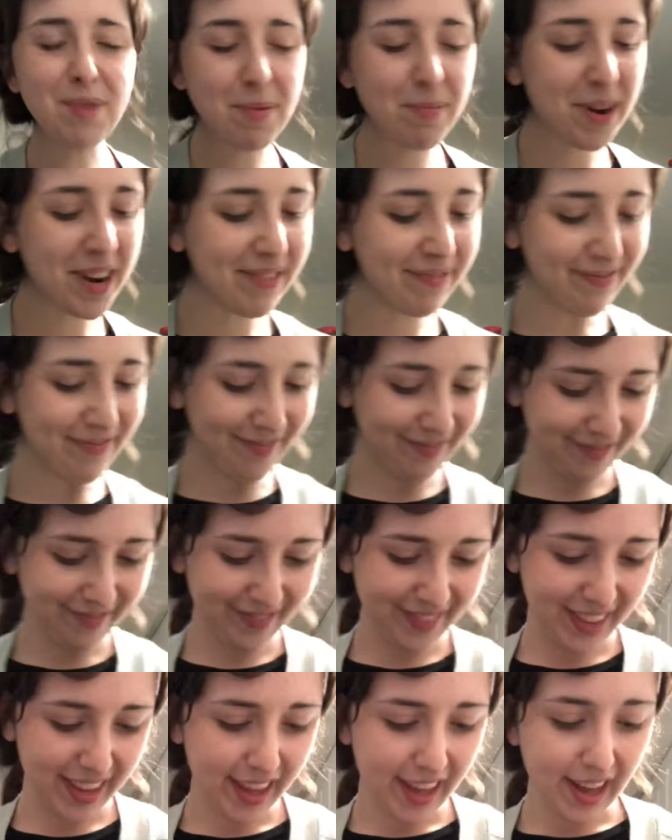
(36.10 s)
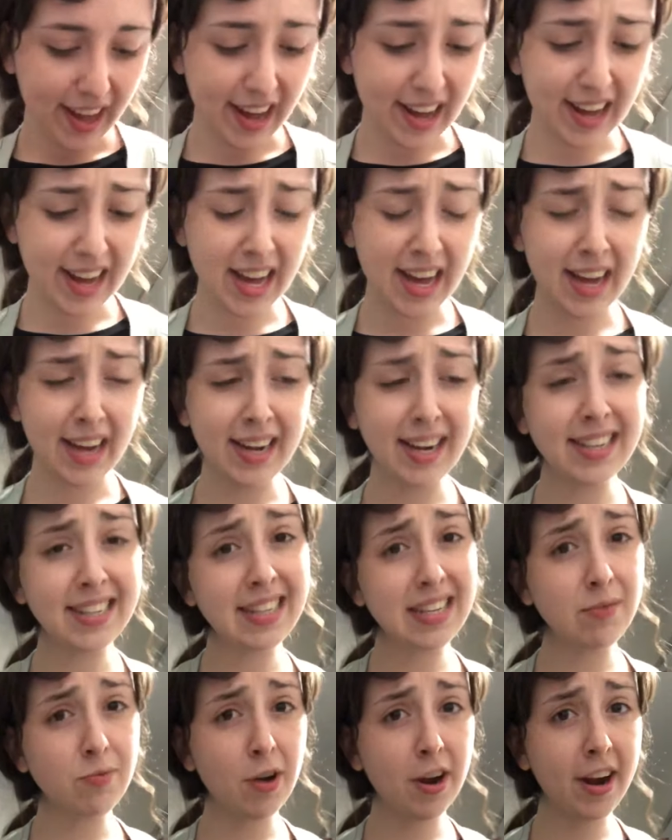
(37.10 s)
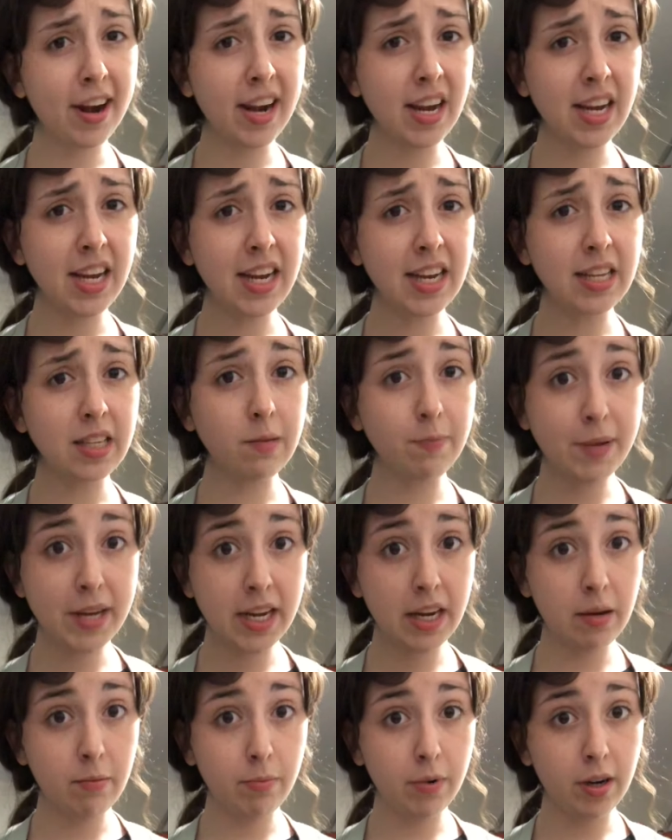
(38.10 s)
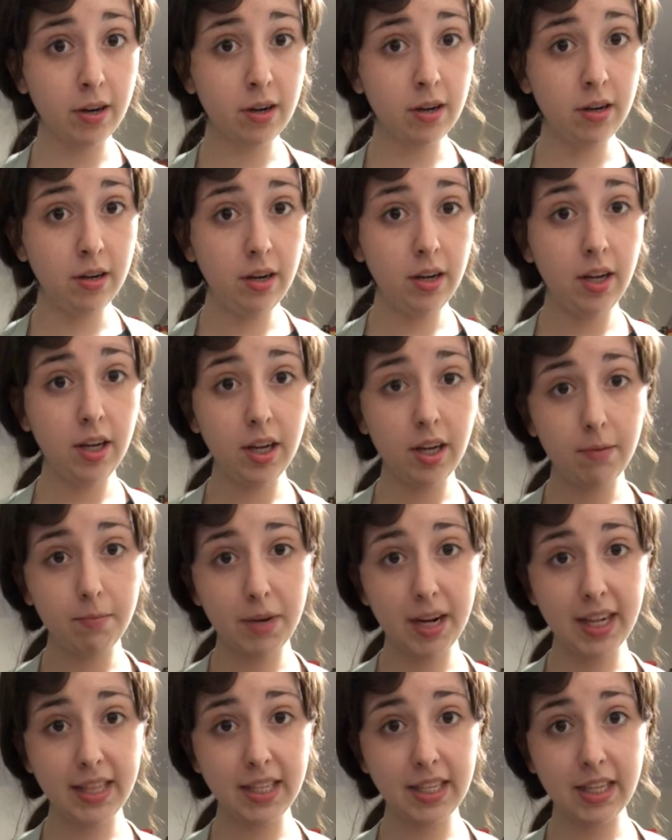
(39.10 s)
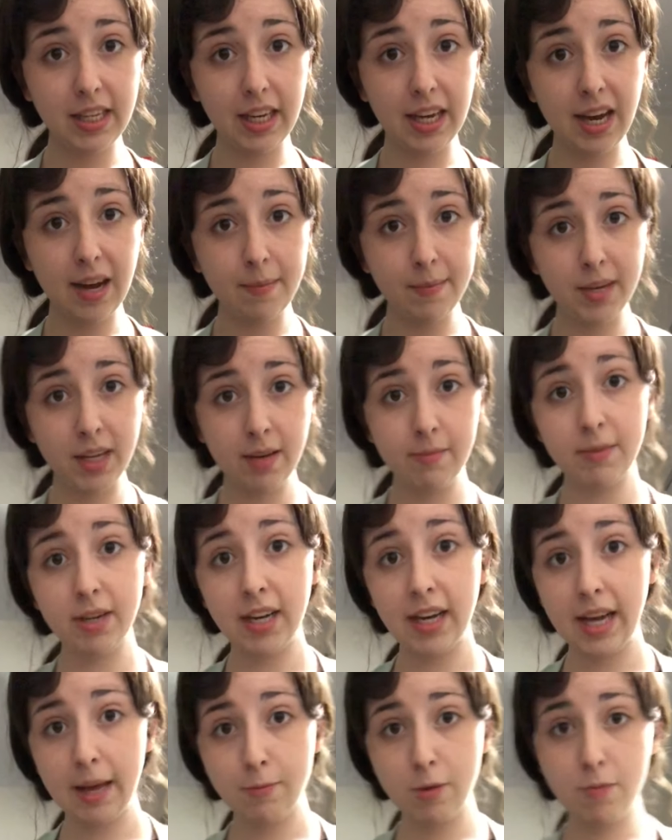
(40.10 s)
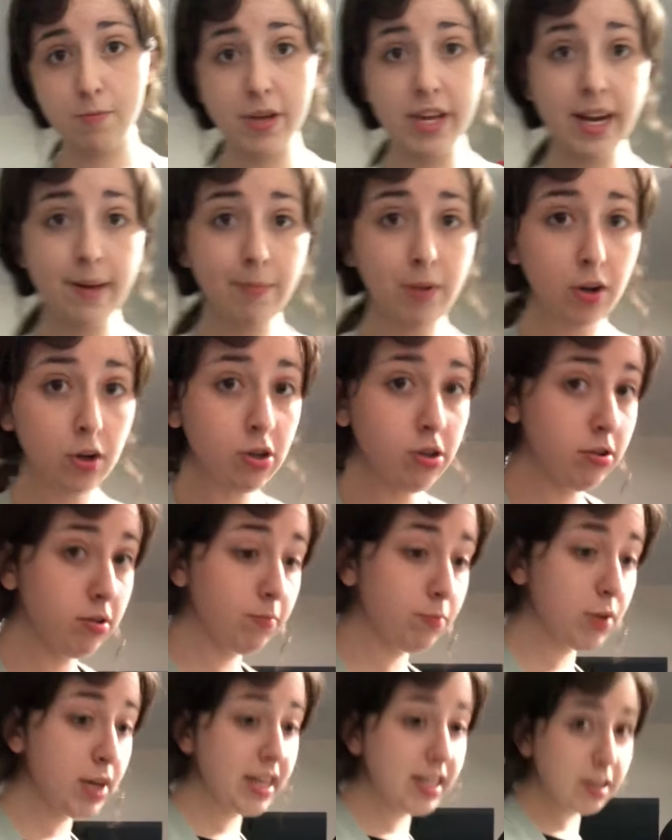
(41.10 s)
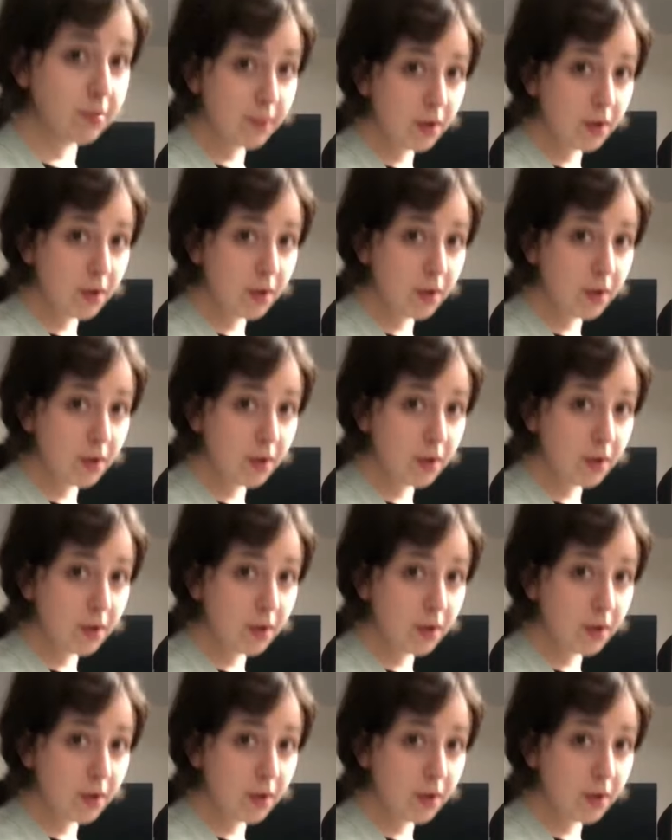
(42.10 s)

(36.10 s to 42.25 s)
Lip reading: my bread. Next thing we're going to need is peanut butter. Mine's in the cabinet. I'm going to get my peanut butter, bring it to